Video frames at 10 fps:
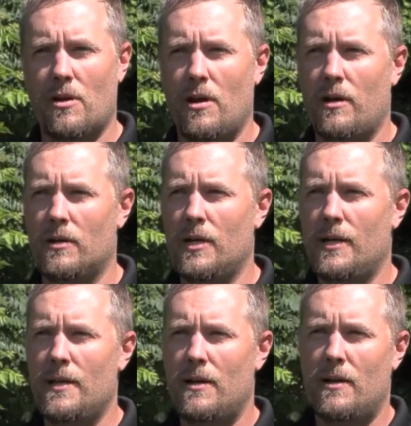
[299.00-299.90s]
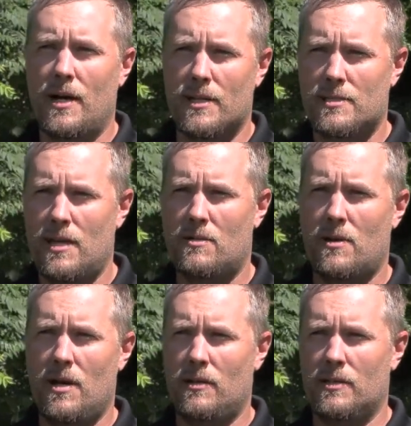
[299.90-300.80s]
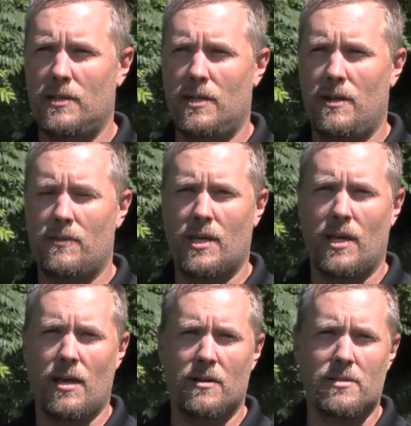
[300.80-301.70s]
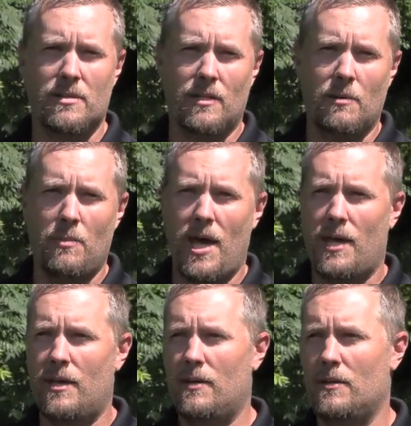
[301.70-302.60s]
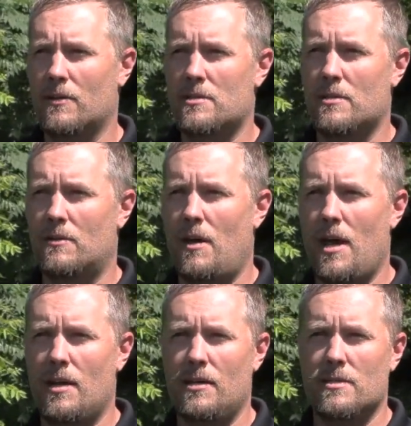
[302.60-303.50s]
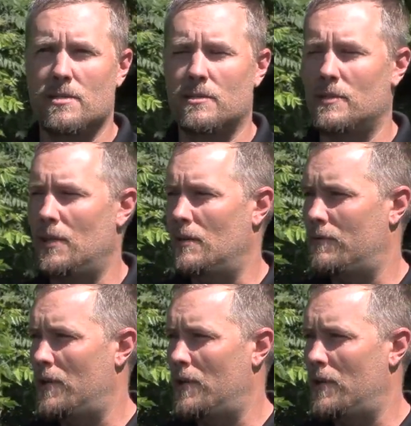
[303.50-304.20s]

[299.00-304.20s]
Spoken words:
Trail and everything else and get back into the nooks and crannies and